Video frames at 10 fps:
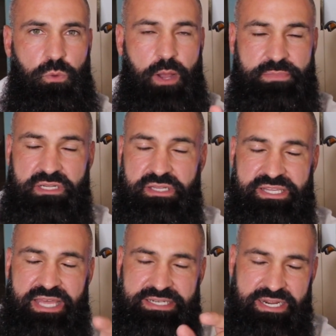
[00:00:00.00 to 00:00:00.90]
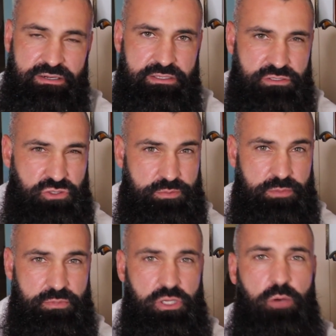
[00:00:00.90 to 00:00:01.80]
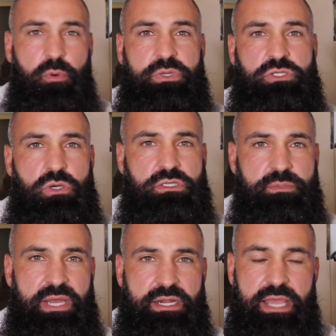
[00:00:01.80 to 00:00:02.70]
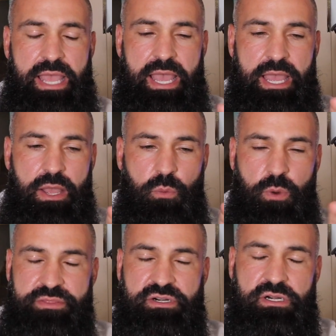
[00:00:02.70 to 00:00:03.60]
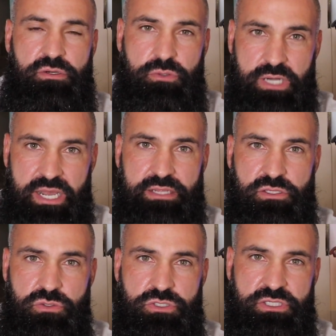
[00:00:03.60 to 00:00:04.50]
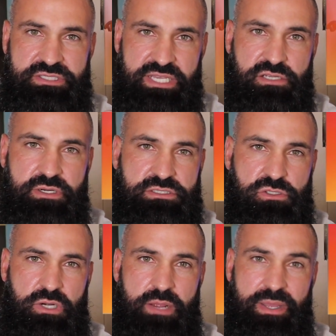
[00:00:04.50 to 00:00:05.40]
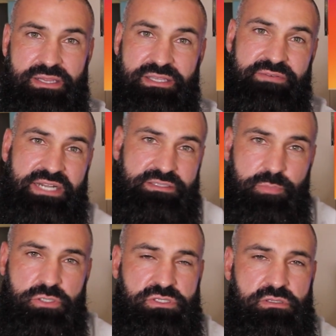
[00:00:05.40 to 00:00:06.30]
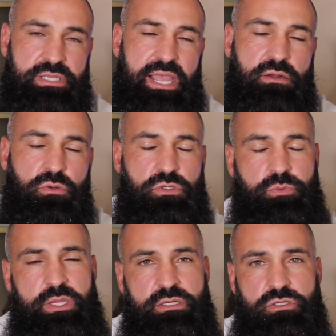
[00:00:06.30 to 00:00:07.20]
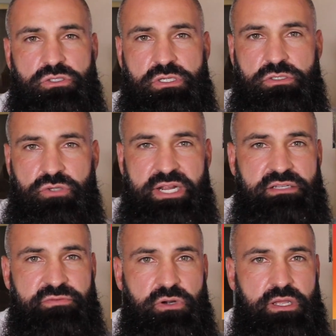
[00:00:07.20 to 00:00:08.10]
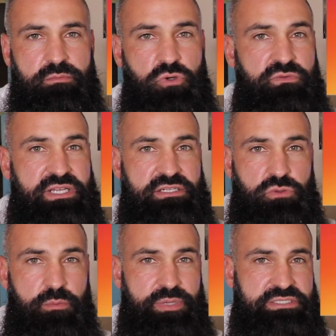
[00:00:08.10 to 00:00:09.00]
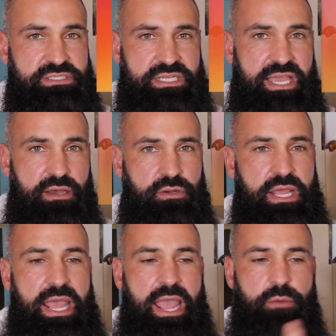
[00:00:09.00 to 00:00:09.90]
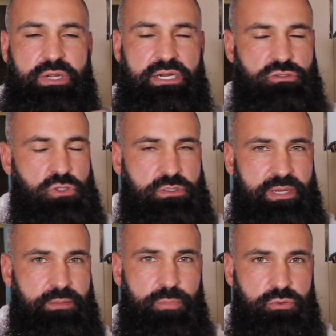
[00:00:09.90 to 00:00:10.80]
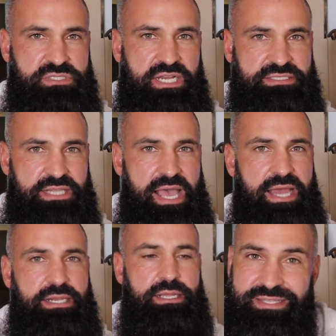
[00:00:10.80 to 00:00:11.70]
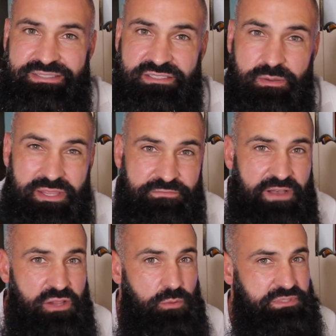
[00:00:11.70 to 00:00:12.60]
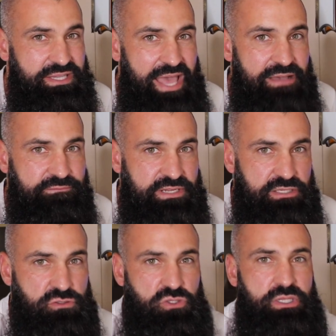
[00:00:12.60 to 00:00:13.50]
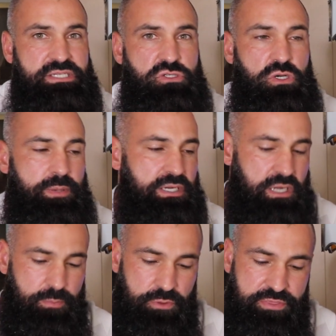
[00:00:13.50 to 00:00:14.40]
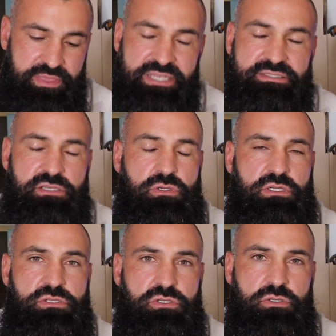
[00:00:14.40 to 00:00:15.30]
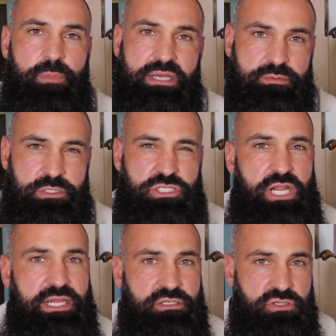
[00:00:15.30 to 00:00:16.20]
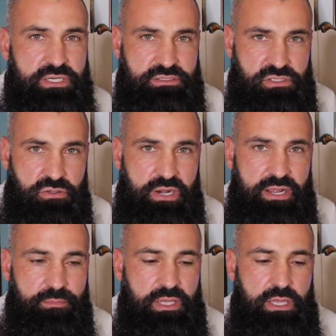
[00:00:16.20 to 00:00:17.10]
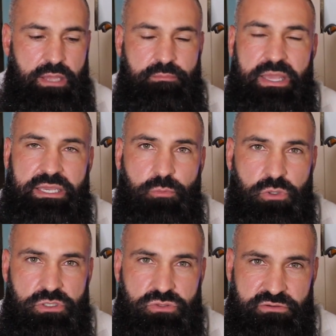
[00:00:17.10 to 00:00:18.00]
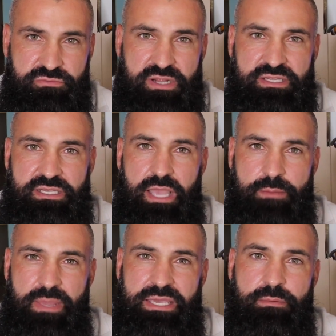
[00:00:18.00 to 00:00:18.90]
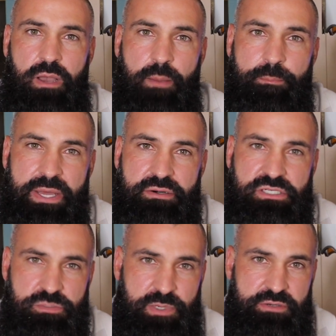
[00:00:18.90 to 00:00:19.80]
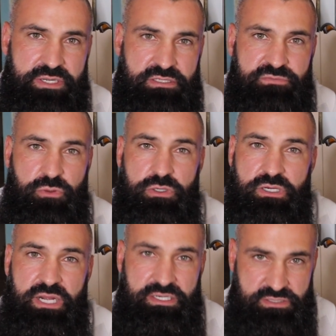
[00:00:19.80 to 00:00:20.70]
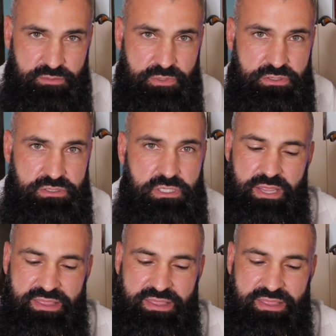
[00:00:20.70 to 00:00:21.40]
I'm going to link that down in the description below, but we talked about whether or not you should take your Instagram and leave it as a personal account, or whether you should transfer it and move it into a business account. And we kind of talked about both sides of that. This is going to be the follow-up to that video. So let's talk about a couple things that you can do to possibly change your Instagram and make it more user-friendly and make it a better experience for your customers.